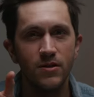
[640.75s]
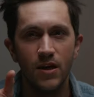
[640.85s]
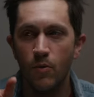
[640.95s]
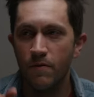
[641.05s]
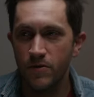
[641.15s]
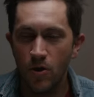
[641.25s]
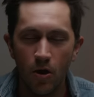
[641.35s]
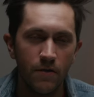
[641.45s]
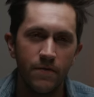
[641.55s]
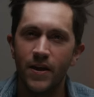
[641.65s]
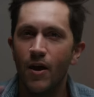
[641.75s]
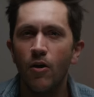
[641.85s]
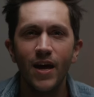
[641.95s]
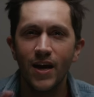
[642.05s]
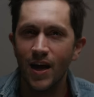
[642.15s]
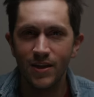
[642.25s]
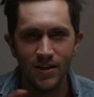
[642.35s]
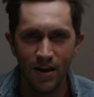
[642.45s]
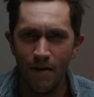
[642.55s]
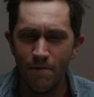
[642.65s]
Did I want photography? All that kind of
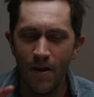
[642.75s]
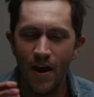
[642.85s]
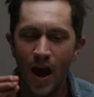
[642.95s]
stuff.